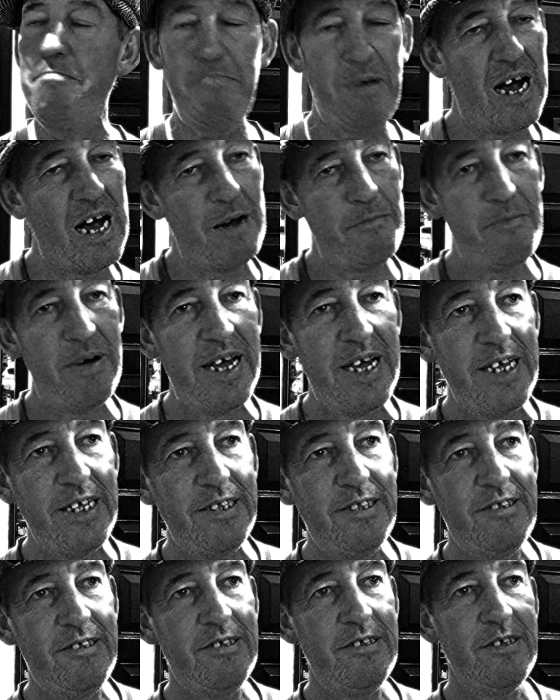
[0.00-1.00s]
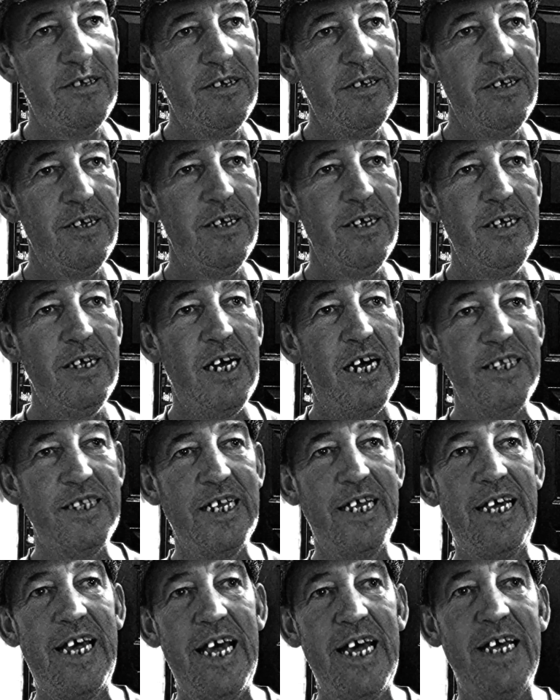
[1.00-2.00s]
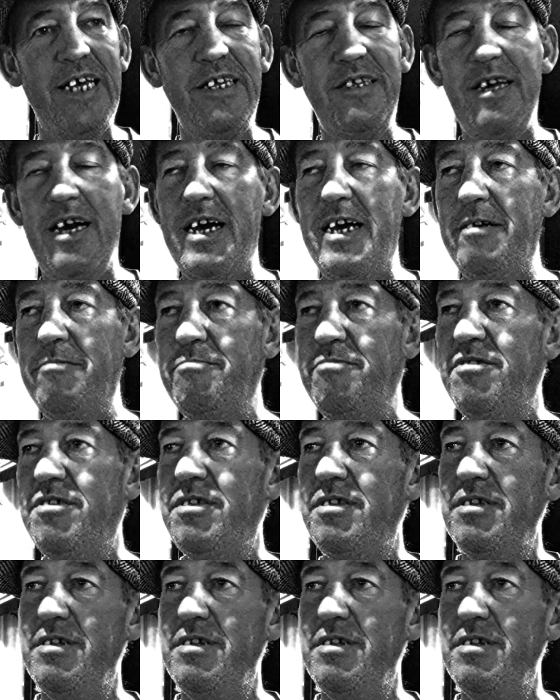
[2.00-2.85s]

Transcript: barmaids at the King's Arms.